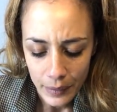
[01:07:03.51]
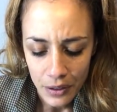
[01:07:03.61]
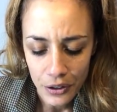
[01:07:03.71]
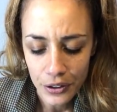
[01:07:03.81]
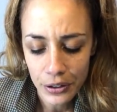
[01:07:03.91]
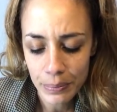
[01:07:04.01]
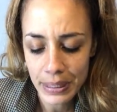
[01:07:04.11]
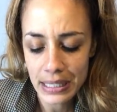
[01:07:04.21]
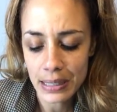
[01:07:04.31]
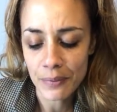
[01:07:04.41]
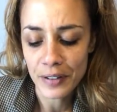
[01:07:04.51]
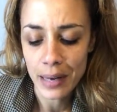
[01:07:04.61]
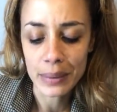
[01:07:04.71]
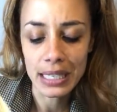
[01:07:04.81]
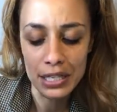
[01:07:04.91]
There could be some
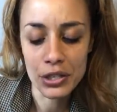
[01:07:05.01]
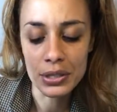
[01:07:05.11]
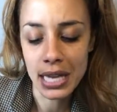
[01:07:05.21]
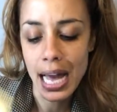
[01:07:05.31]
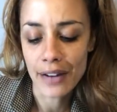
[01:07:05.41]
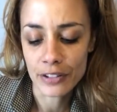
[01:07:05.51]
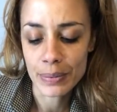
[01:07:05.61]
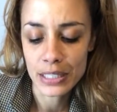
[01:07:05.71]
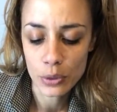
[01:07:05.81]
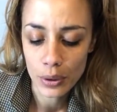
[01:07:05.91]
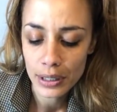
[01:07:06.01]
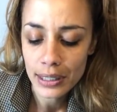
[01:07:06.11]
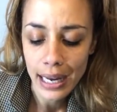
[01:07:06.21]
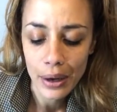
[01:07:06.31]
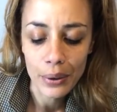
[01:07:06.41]
family issues that have to be sorted
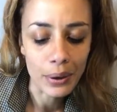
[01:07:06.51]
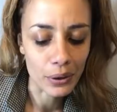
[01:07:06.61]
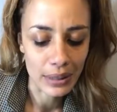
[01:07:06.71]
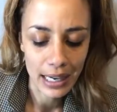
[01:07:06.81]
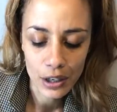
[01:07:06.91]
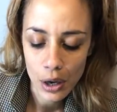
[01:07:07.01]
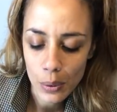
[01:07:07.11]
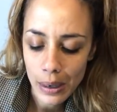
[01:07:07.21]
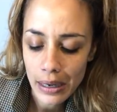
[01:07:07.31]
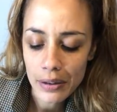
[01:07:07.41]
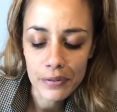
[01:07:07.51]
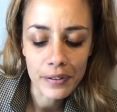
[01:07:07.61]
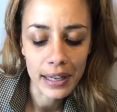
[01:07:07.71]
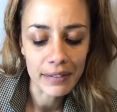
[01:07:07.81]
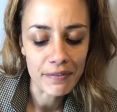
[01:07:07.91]
out or let go of,
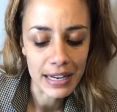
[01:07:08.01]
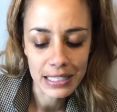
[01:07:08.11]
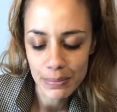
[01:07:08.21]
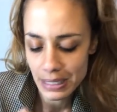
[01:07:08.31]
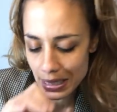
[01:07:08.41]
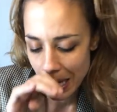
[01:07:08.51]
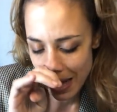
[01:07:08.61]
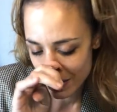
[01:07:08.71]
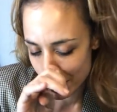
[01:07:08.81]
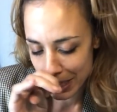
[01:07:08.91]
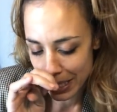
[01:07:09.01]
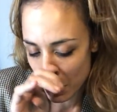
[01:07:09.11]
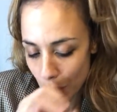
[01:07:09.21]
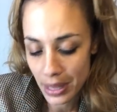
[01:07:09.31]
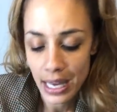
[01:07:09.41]
investments that have to be dealt
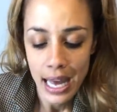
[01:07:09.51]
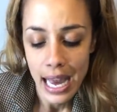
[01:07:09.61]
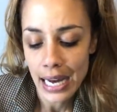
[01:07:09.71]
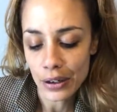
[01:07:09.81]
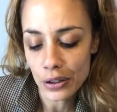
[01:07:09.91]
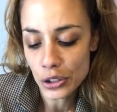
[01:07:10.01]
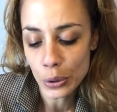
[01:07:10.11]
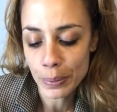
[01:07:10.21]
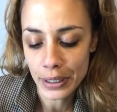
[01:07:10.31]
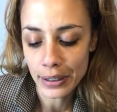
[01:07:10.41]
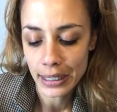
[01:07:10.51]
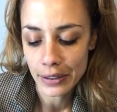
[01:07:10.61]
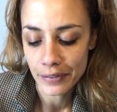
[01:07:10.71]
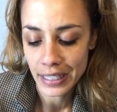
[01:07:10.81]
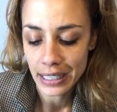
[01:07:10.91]
with, and also a period
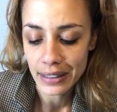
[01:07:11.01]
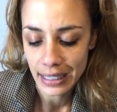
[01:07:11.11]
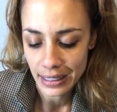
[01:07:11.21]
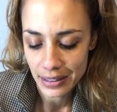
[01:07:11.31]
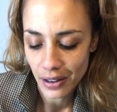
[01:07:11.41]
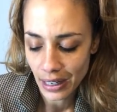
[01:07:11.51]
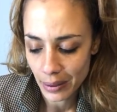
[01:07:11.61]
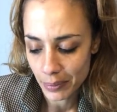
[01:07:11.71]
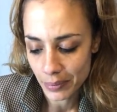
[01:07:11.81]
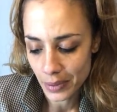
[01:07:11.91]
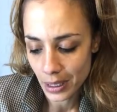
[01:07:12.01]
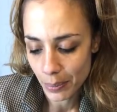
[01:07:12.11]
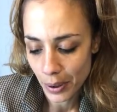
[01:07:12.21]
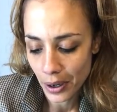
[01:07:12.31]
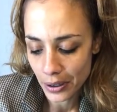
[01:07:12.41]
of healing and time
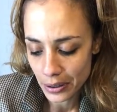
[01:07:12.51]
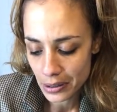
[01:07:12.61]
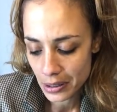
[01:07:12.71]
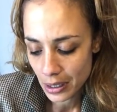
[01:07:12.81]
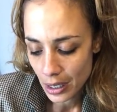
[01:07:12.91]
apart.